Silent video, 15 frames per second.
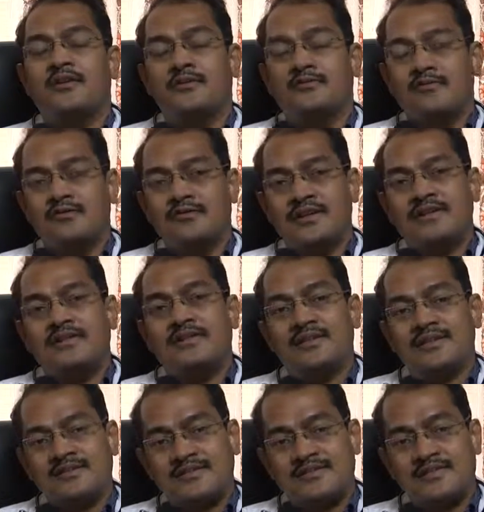If you take
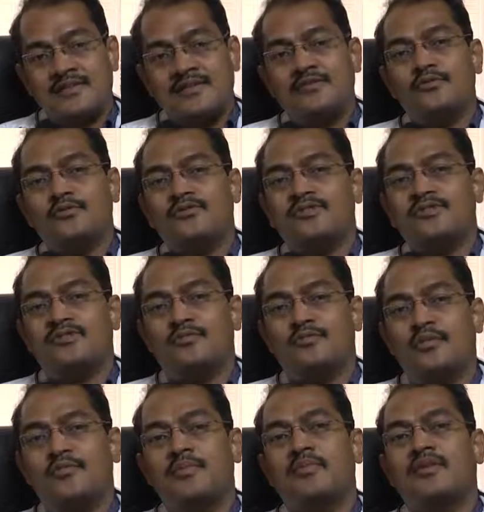less doses,
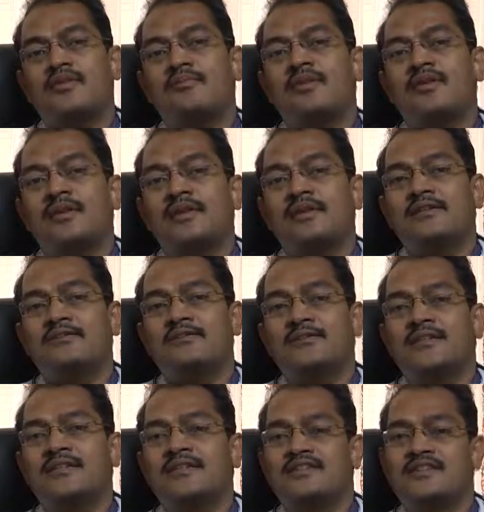probably you are likely to
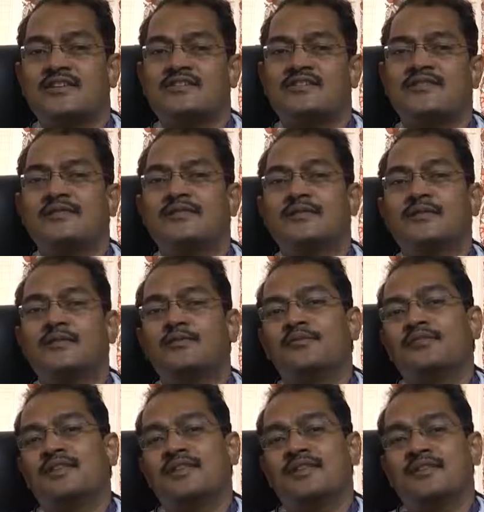get rejected
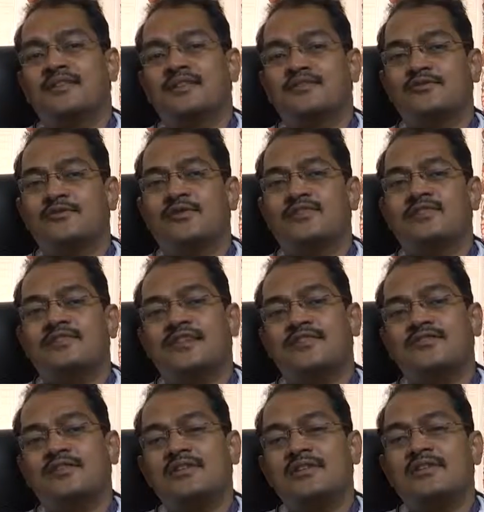with the kidney. So it is
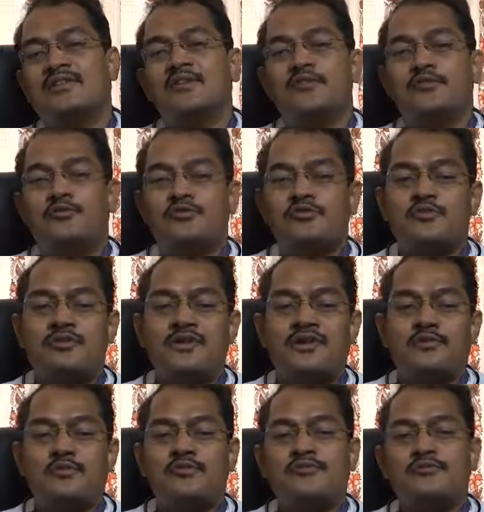actually, you should be
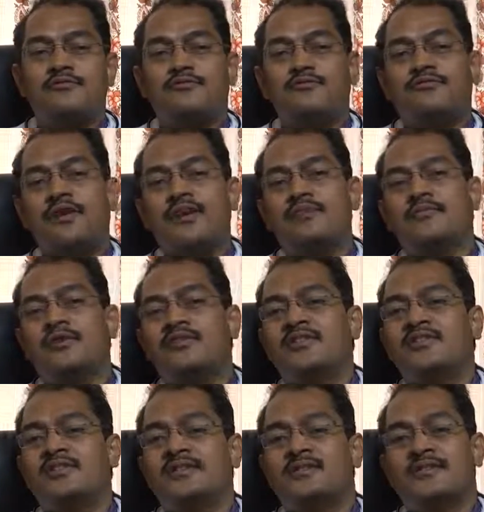able to fine
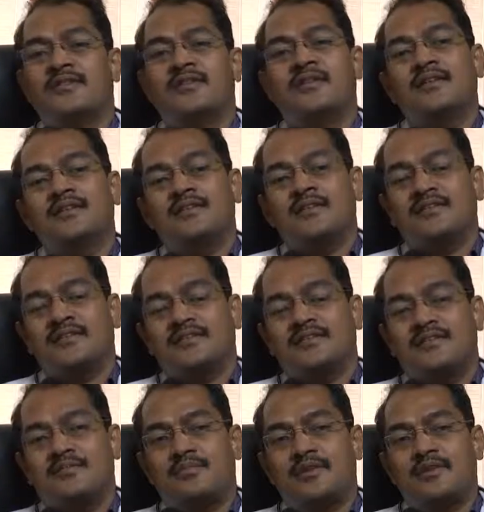monitor the drug
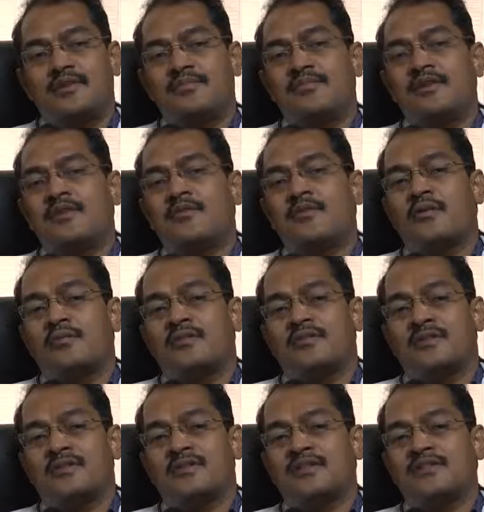therapy in a proper
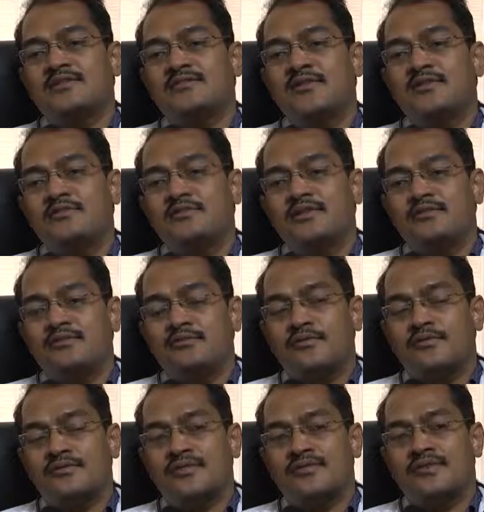way. That is why you need to
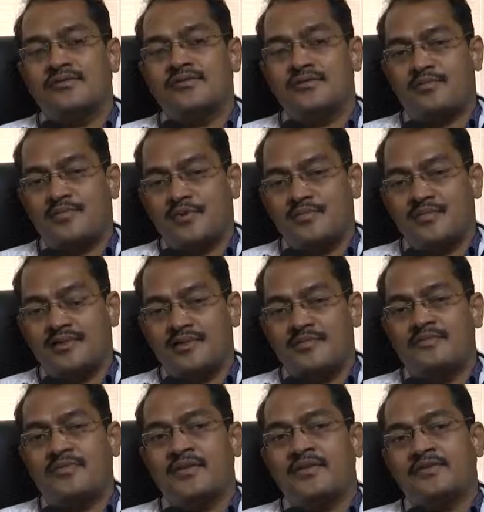go to the doctor properly.
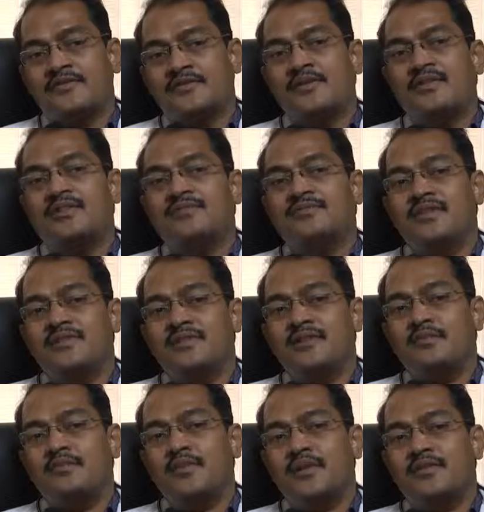So it is very,
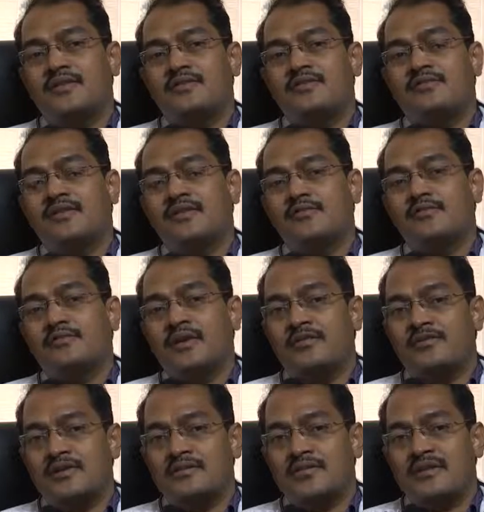very important for you,
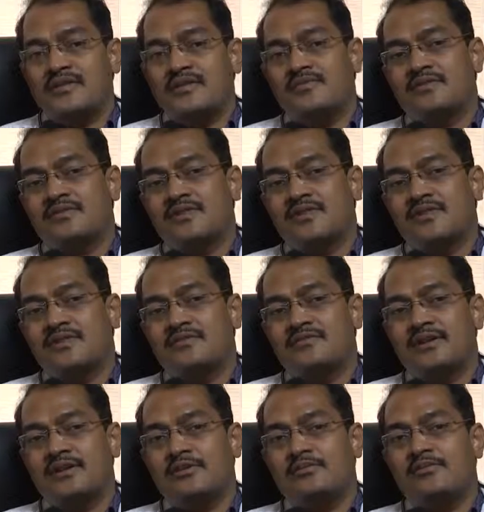every patient with a kidney
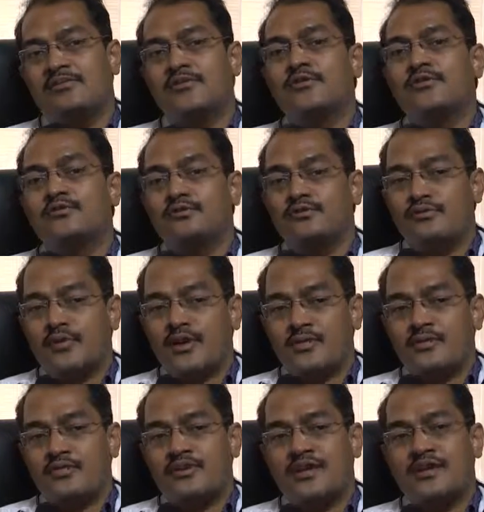failure, to know
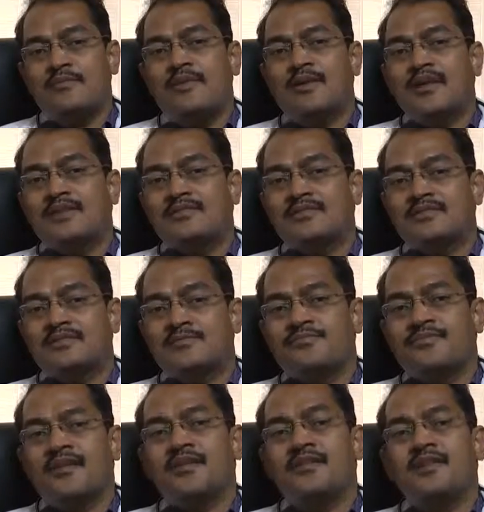about hemodialysis,
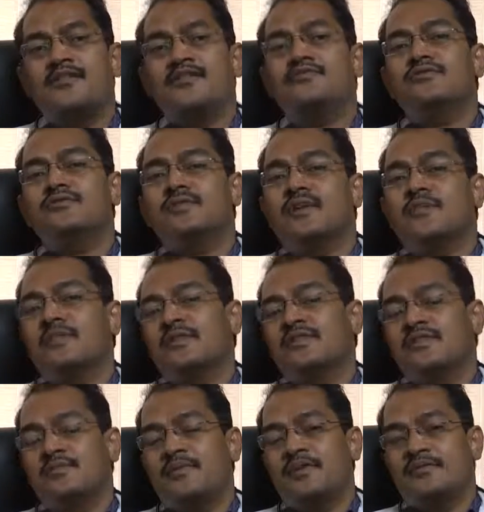continuous
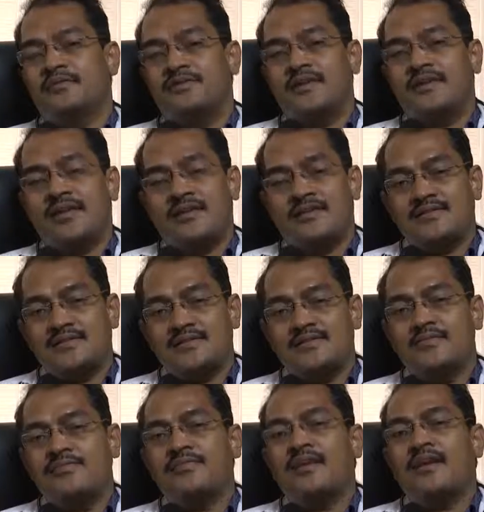ambulatory peritoneal
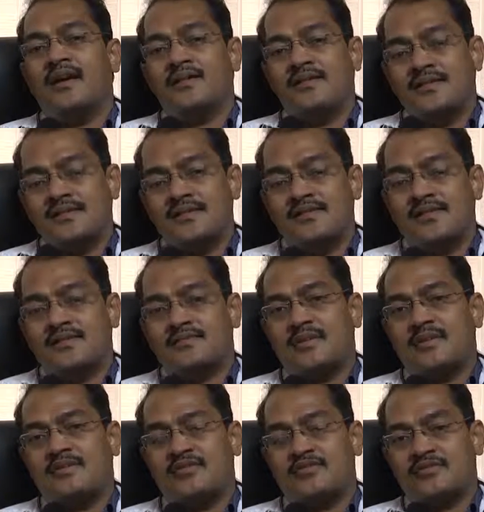dialysis, and kidney
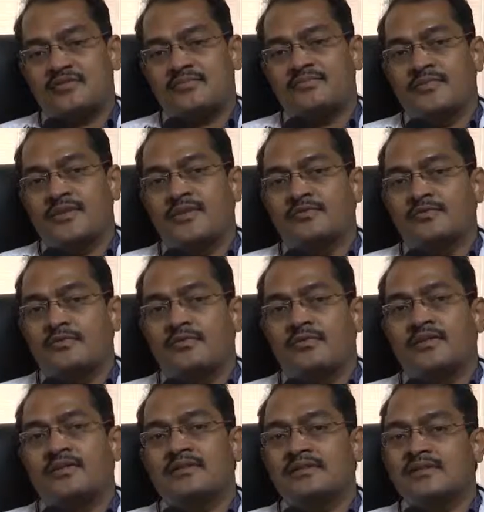transplantation.
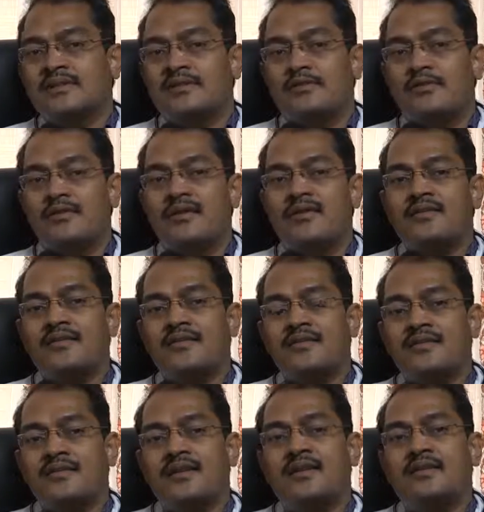So see, no longer
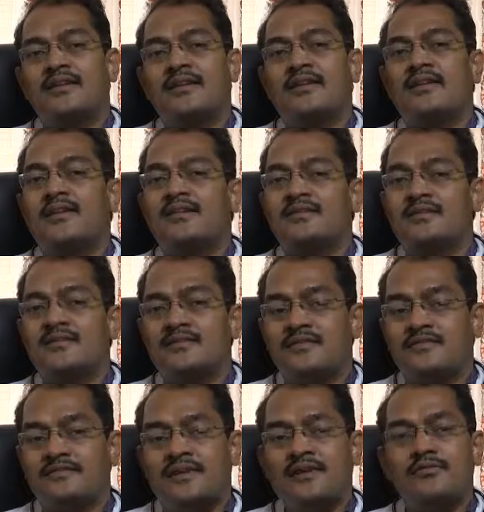an organ
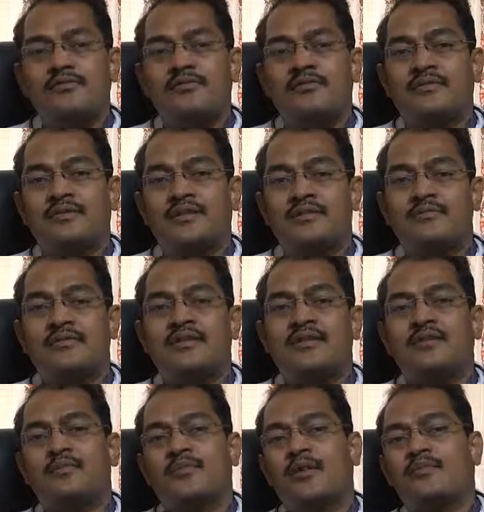failure can
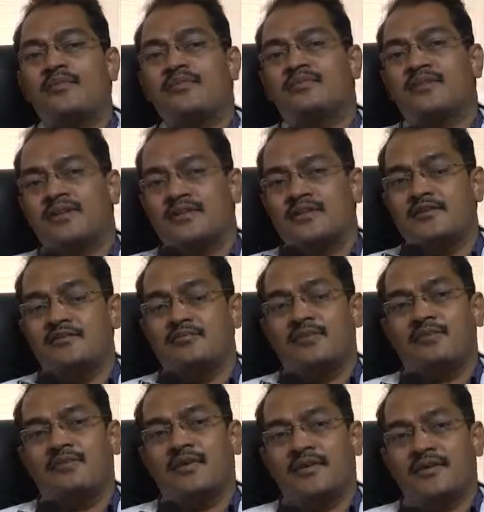be a problem for any
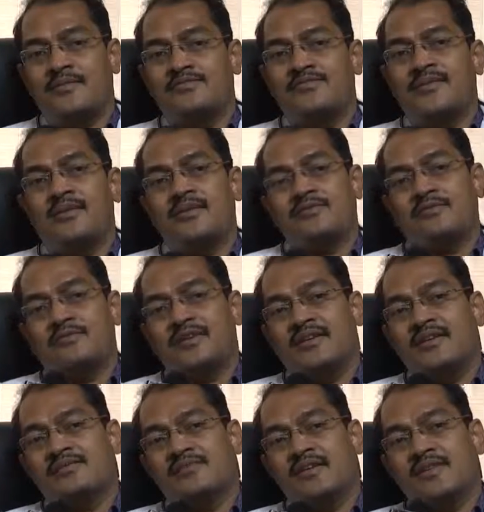human body. So
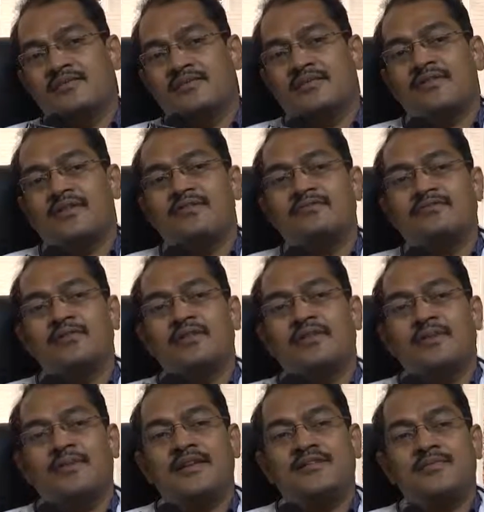because we have a wonderful
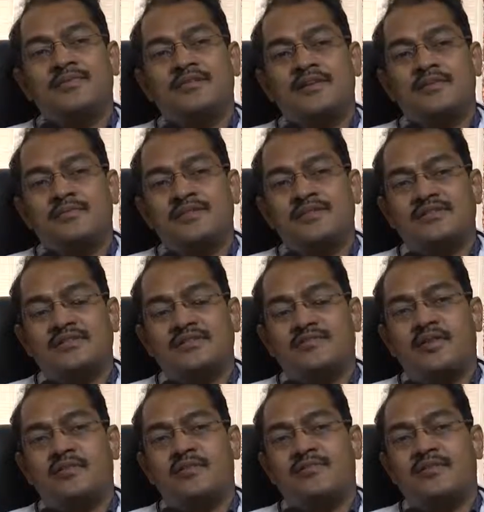replacement therapies in the
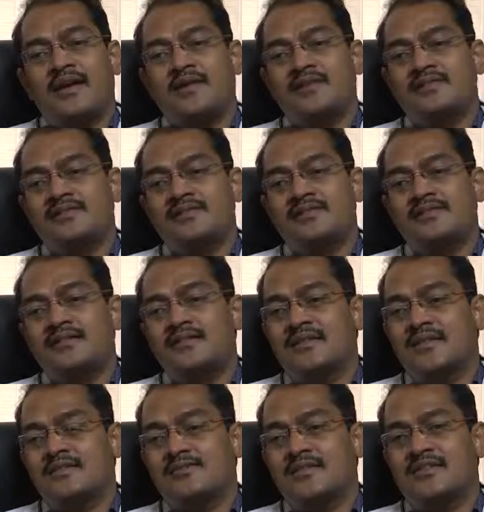form of dialysis,
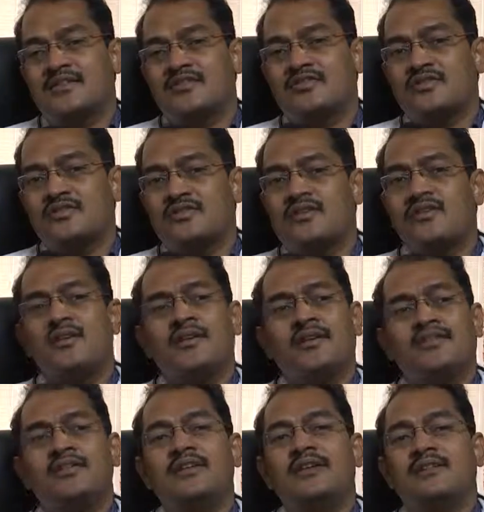transplantation,
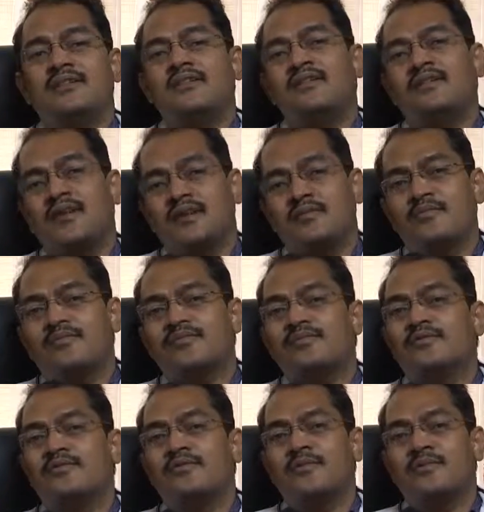every organ,
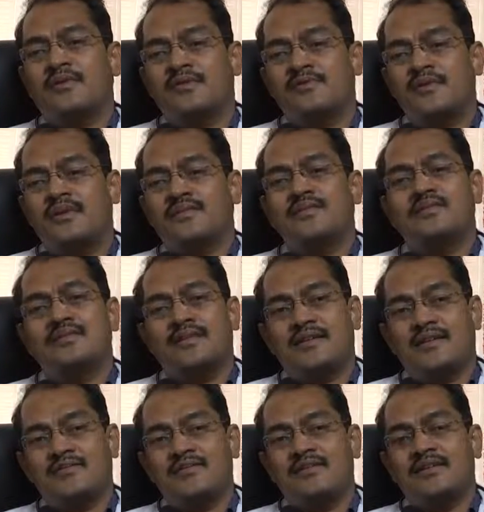almost a good number of organs are
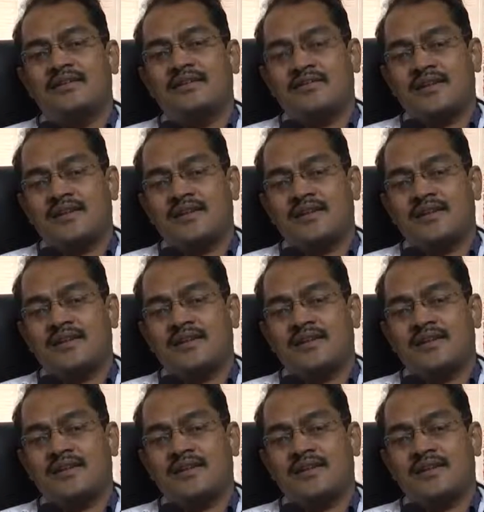having a